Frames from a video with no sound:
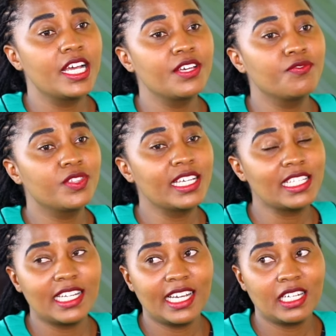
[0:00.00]
if
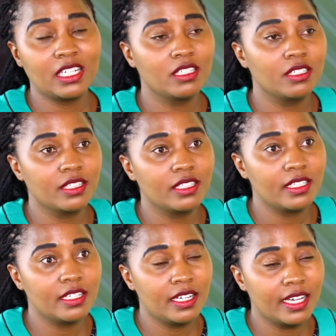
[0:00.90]
things like
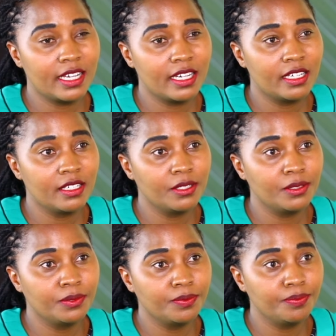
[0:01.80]
like
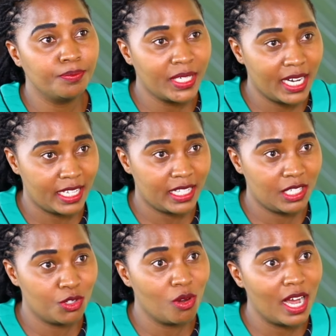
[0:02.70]
um,
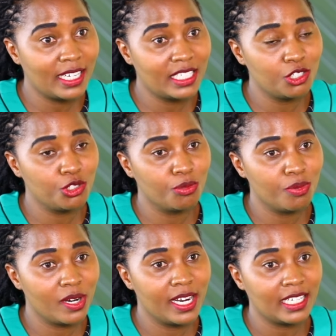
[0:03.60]
peanuts you add into your
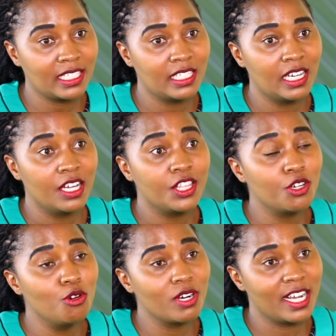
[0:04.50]
product,
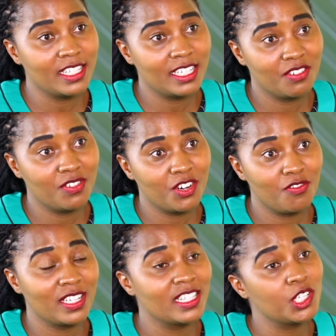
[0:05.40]
they go rancid very
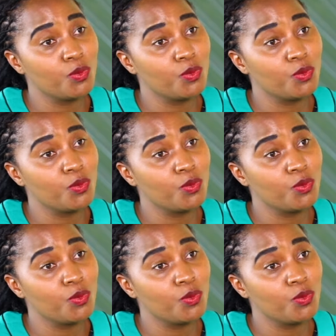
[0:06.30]
fast, they